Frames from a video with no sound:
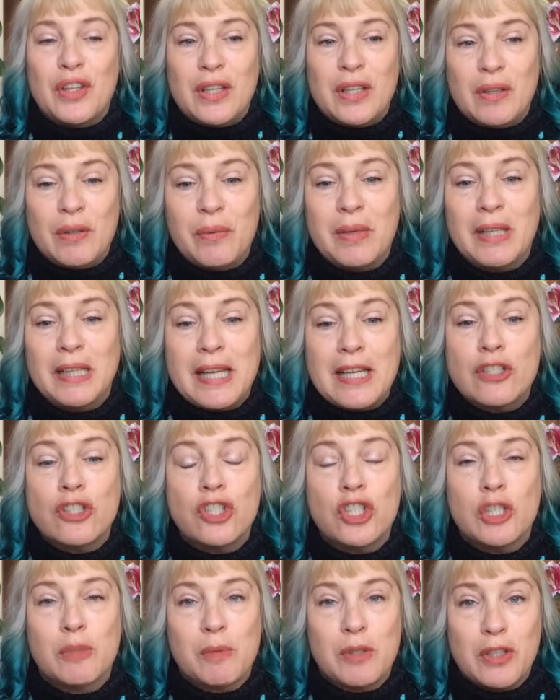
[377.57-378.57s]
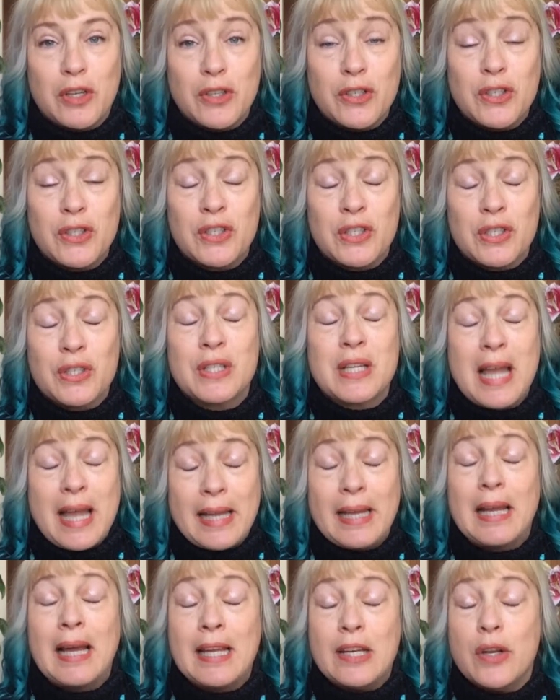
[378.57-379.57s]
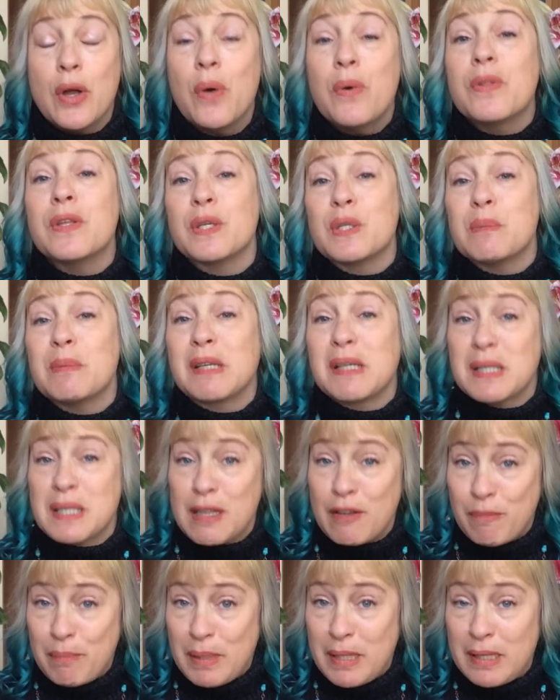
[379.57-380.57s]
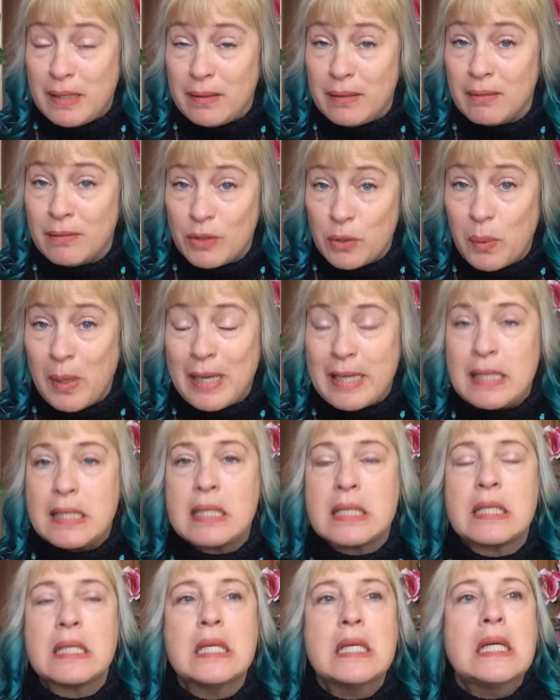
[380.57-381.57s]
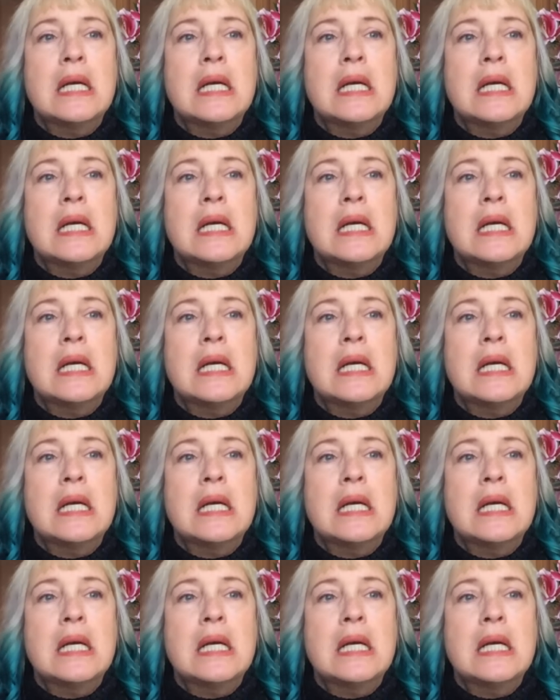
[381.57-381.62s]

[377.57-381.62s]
relationship with narcissists, and I know this because I've been twice,